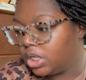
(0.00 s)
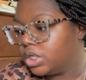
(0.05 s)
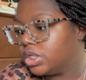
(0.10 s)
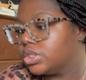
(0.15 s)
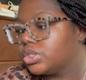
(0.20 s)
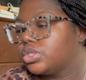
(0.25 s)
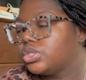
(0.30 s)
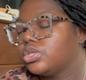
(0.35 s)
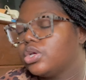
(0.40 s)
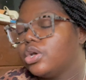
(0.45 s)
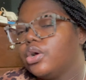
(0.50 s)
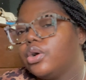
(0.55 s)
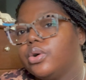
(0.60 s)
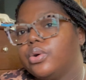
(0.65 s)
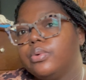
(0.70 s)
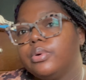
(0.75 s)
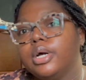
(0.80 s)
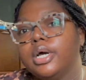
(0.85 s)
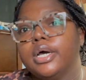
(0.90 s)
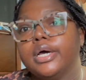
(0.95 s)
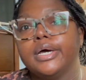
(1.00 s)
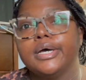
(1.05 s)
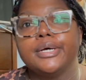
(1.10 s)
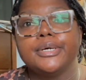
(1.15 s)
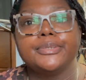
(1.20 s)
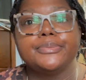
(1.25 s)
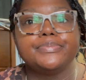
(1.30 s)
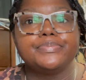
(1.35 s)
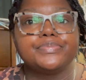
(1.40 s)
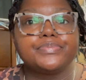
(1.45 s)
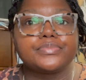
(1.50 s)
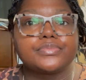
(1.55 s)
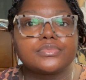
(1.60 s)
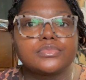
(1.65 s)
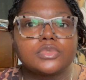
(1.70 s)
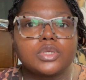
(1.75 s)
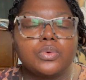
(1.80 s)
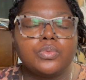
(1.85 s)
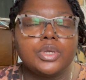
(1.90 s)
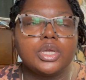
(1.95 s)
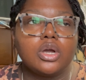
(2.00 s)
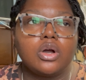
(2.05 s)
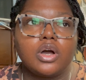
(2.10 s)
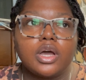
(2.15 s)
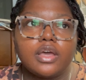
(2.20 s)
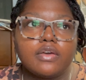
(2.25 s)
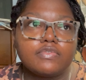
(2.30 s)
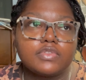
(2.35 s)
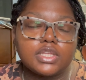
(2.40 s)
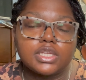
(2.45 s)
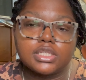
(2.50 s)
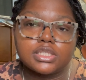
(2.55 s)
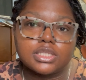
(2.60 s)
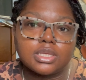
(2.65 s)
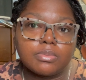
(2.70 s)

So we all have things that